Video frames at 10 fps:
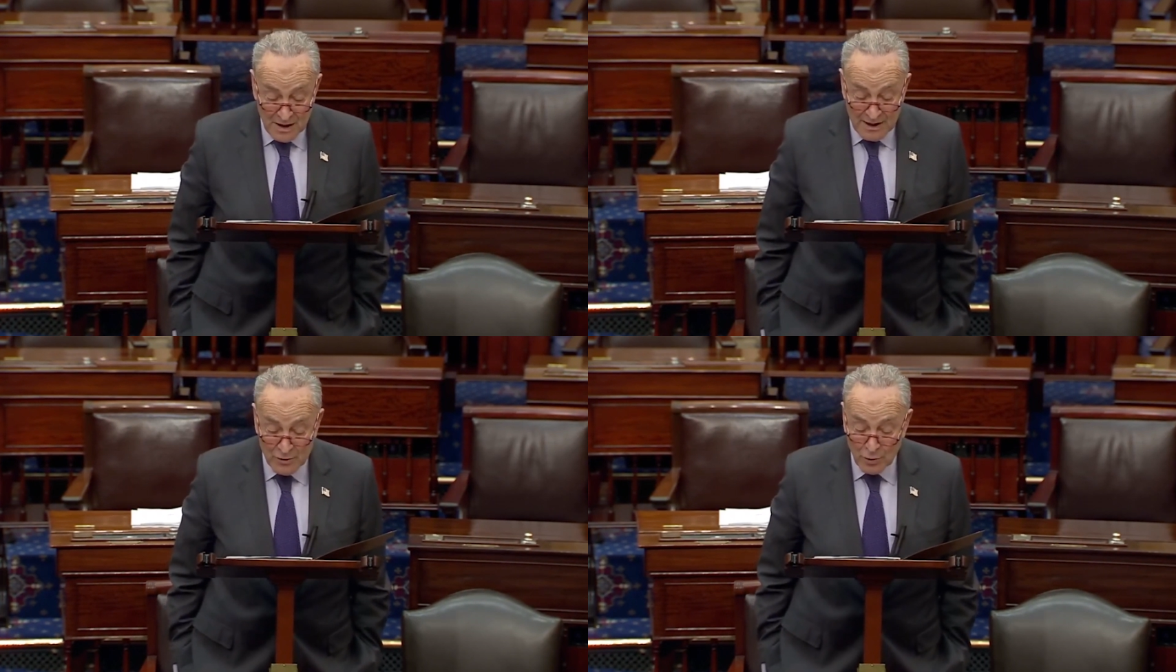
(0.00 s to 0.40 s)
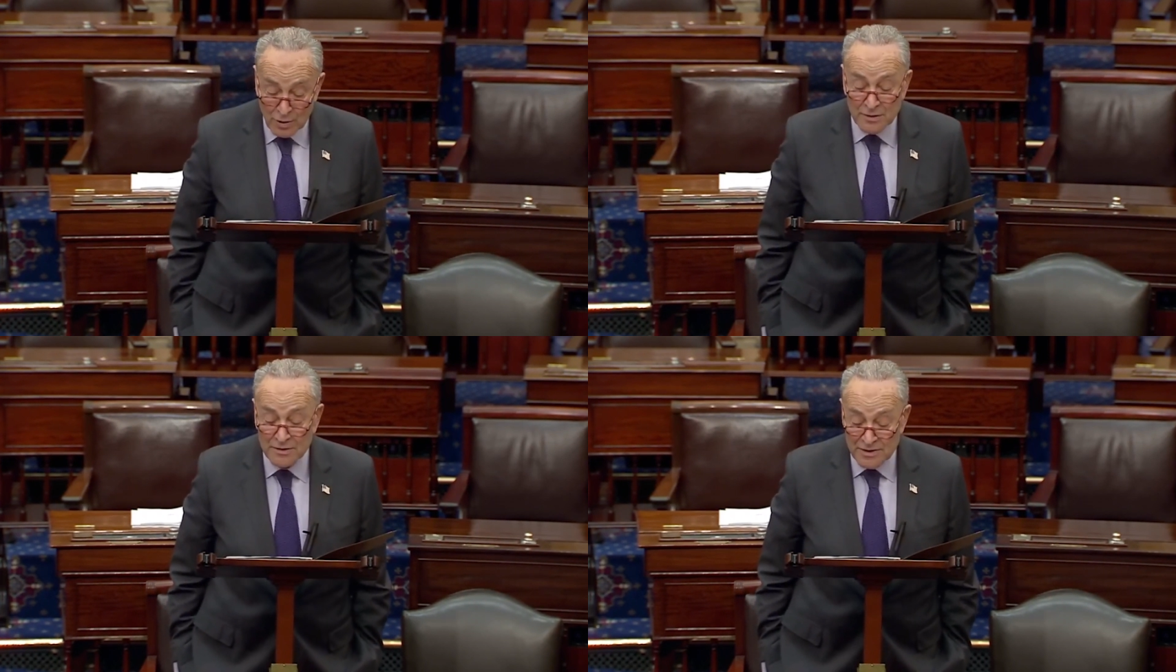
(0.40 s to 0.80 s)
I
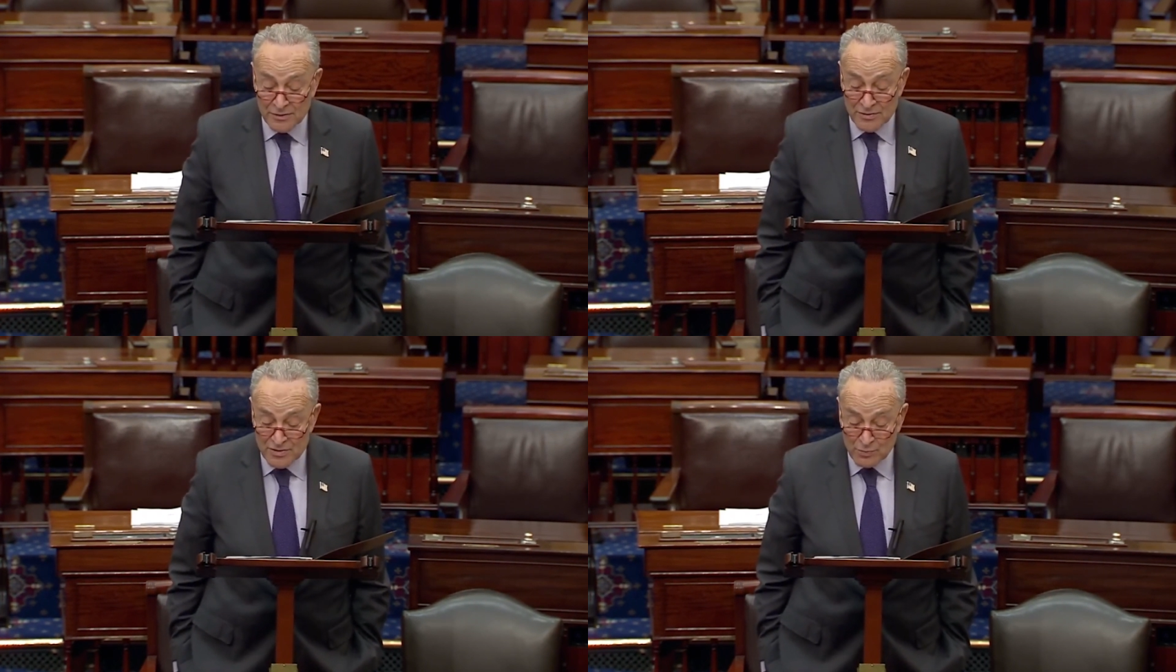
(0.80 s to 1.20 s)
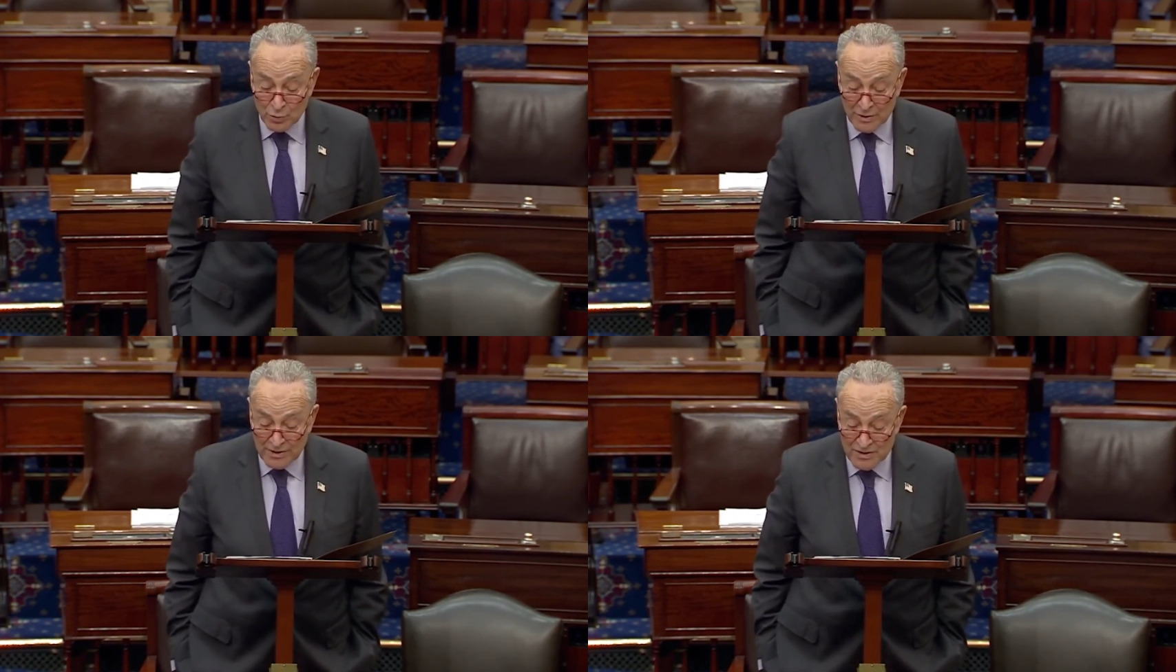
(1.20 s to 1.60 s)
called the leader this
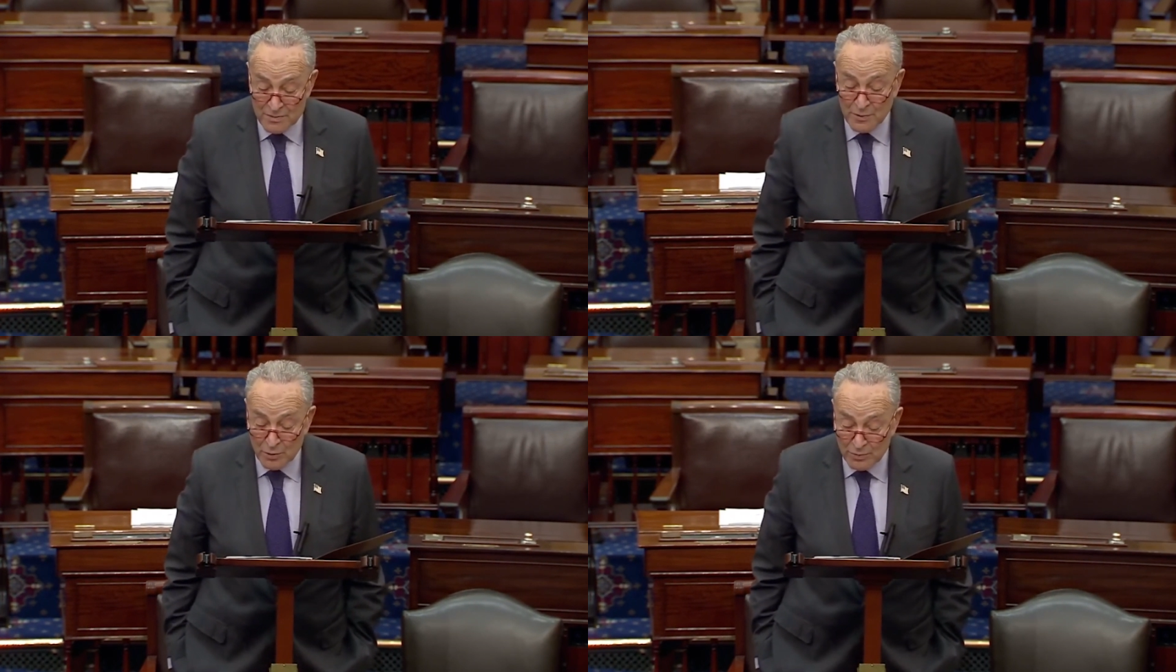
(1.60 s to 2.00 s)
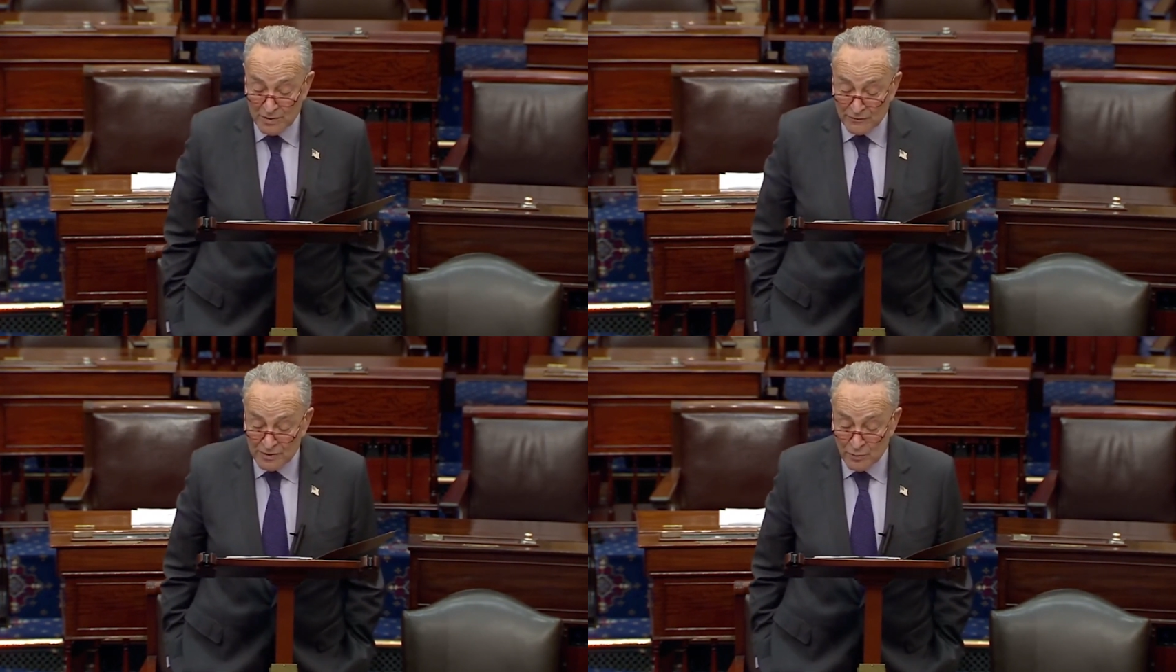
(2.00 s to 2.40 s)
morning and spoke
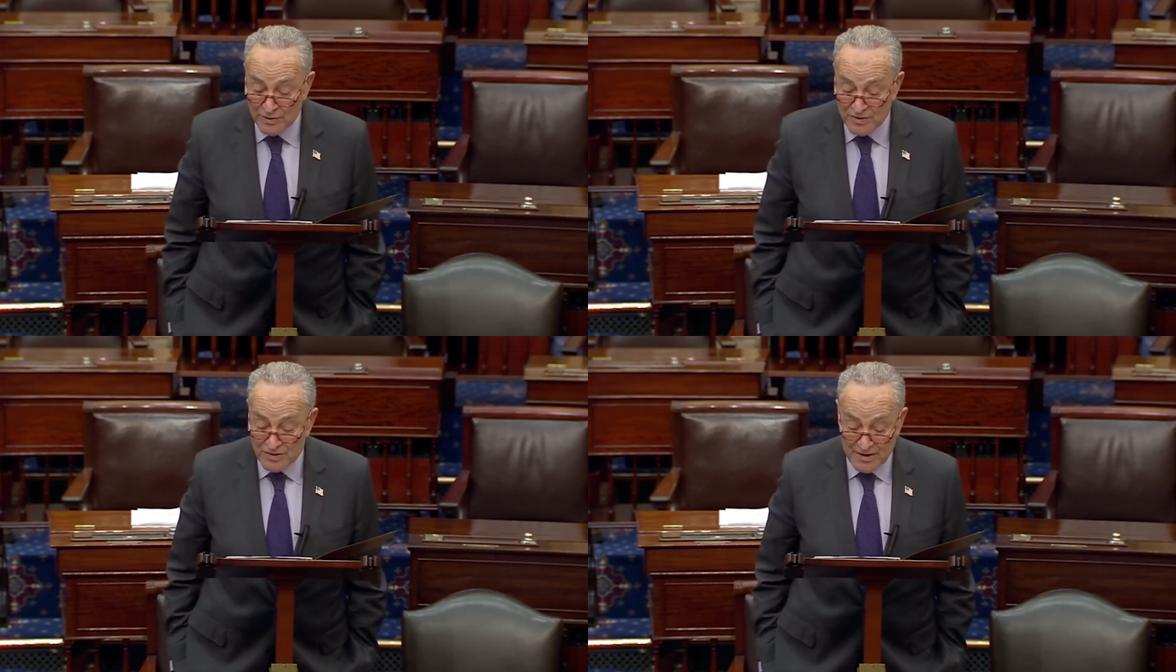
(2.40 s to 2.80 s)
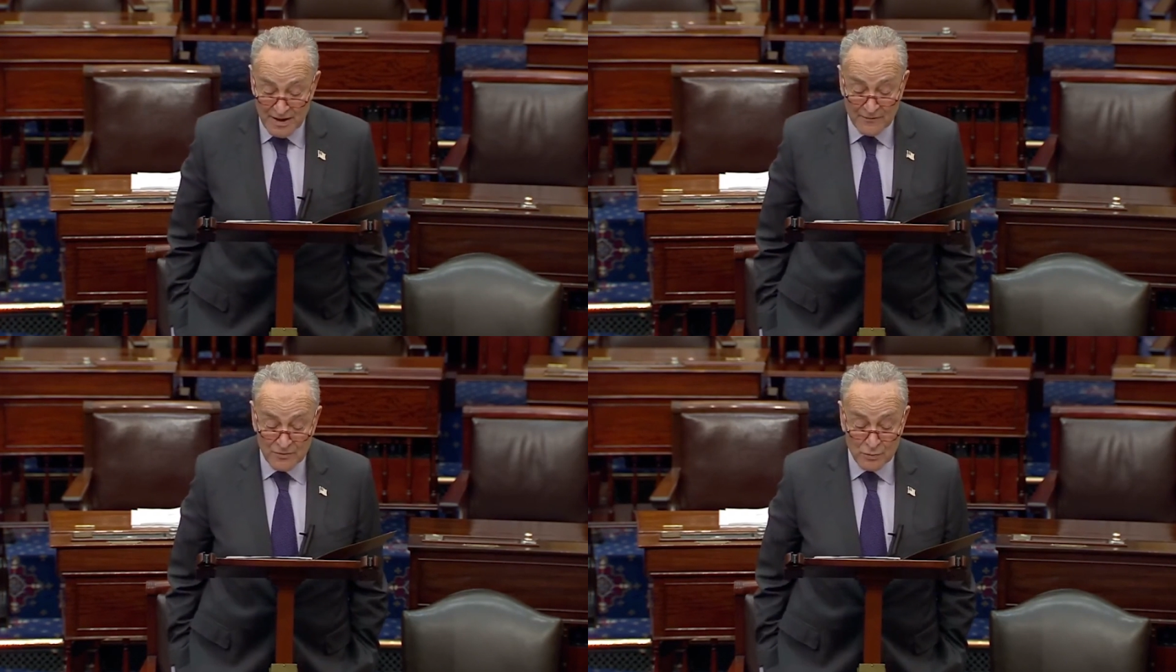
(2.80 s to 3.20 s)
briefly with his
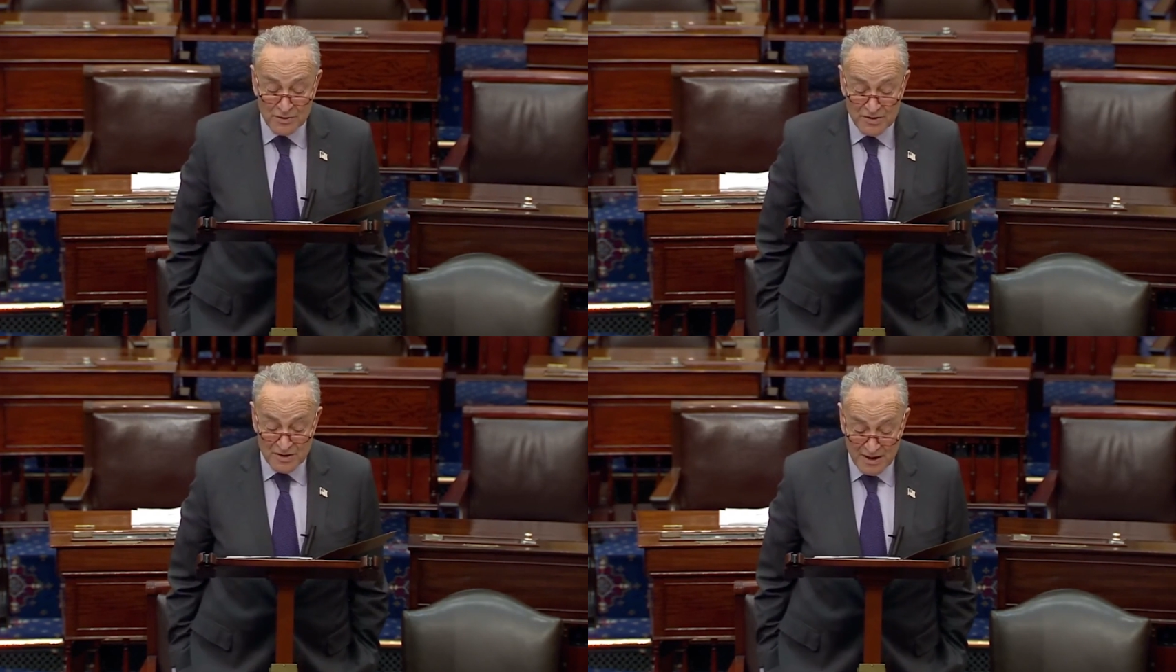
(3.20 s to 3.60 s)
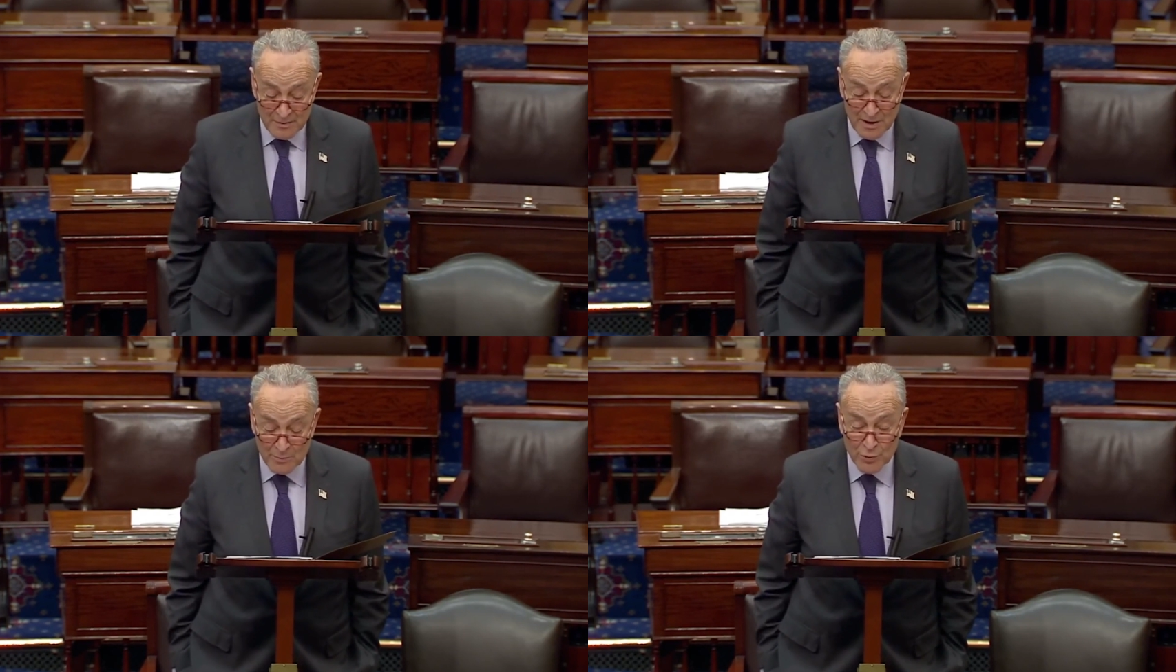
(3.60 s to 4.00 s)
staff to
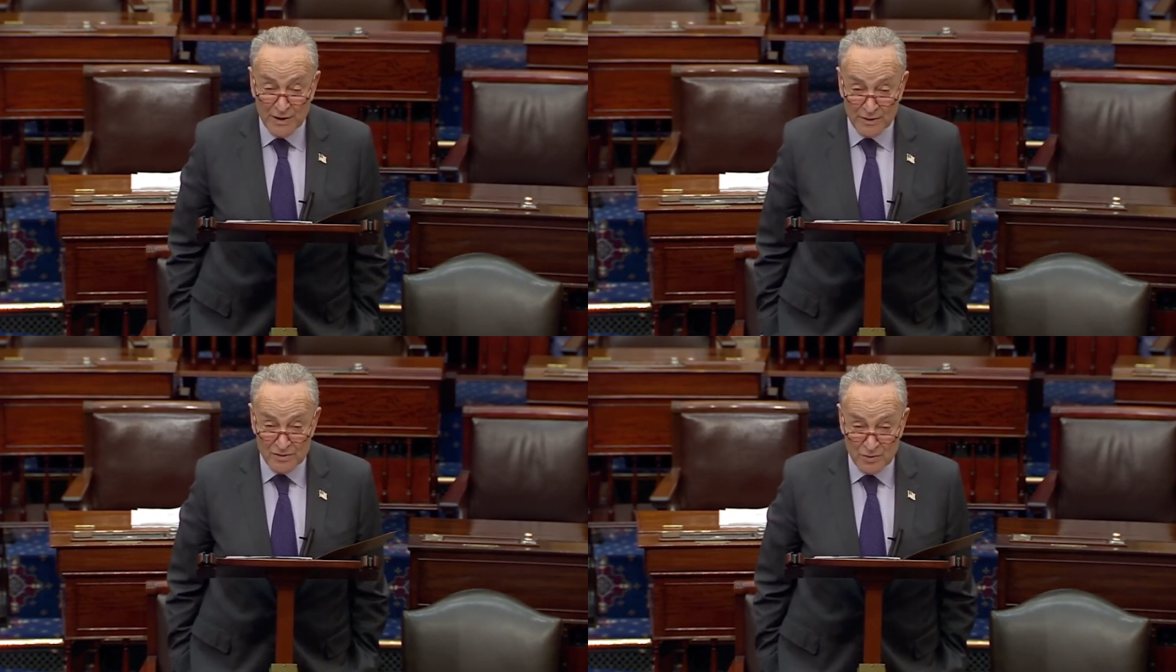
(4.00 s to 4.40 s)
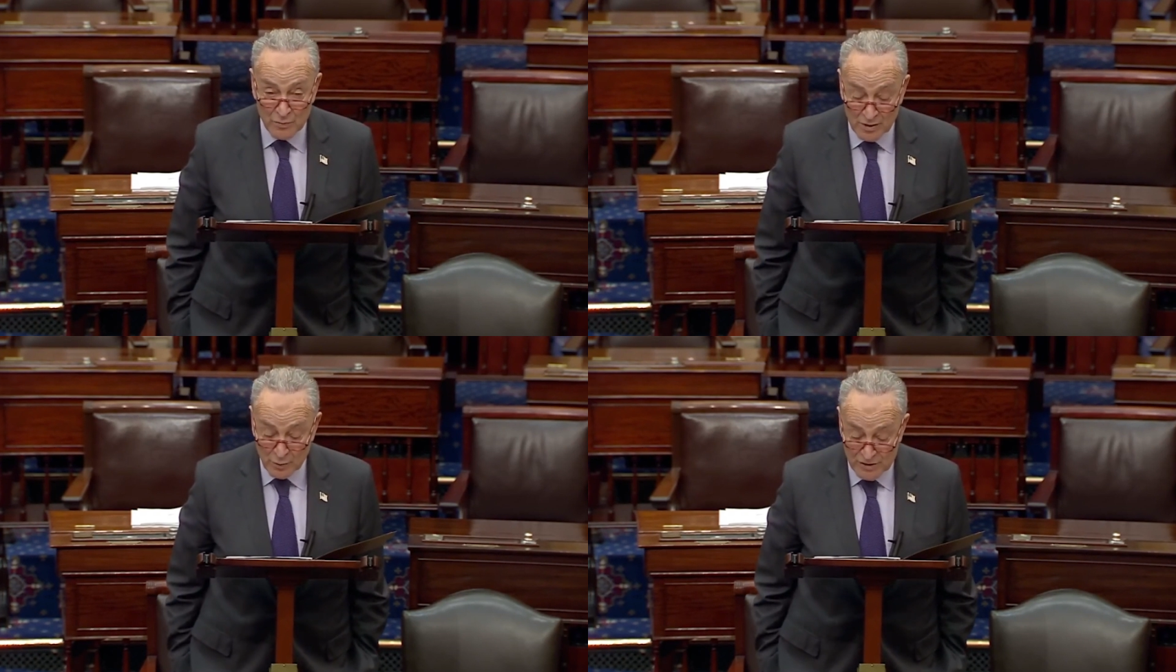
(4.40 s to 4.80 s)
extend my prayers and well